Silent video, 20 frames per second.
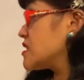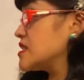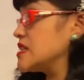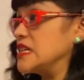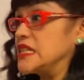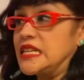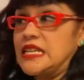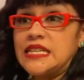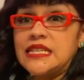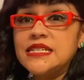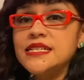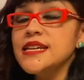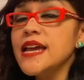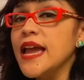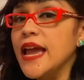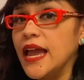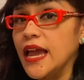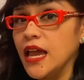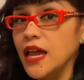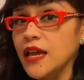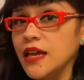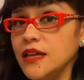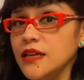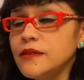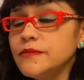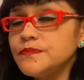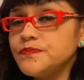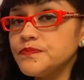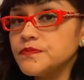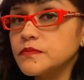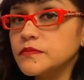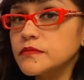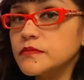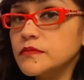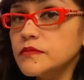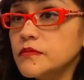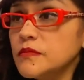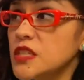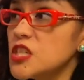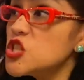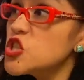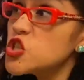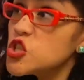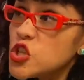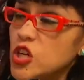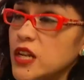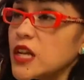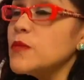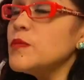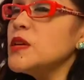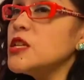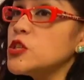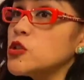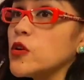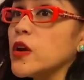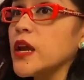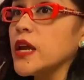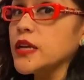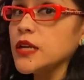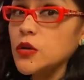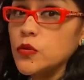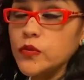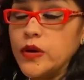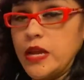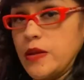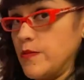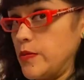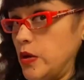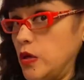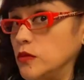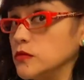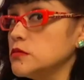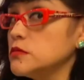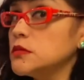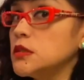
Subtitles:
sunny day, should I be drawing a rainbow?